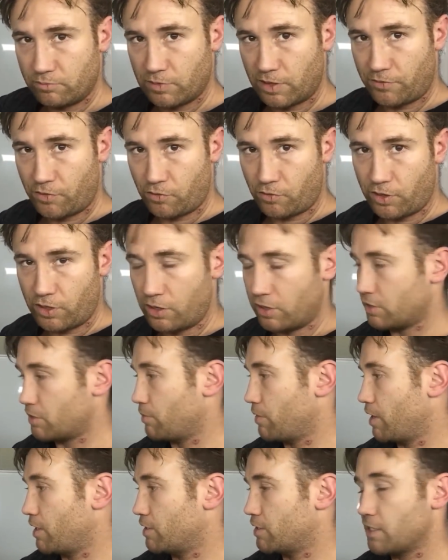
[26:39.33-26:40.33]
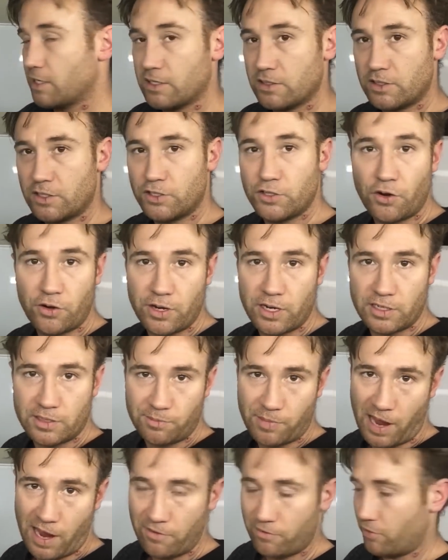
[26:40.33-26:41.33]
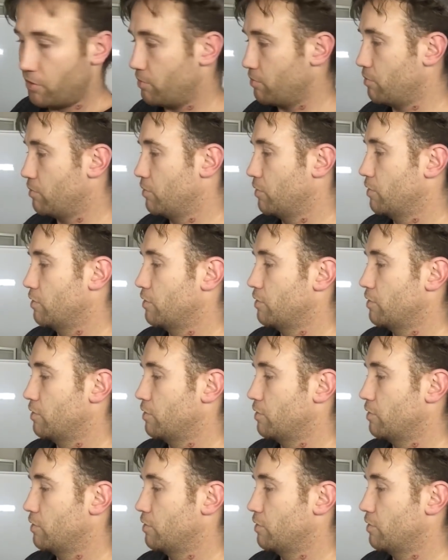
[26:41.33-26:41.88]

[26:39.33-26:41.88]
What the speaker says: if you've already got some of these things, you don't need to pay for them.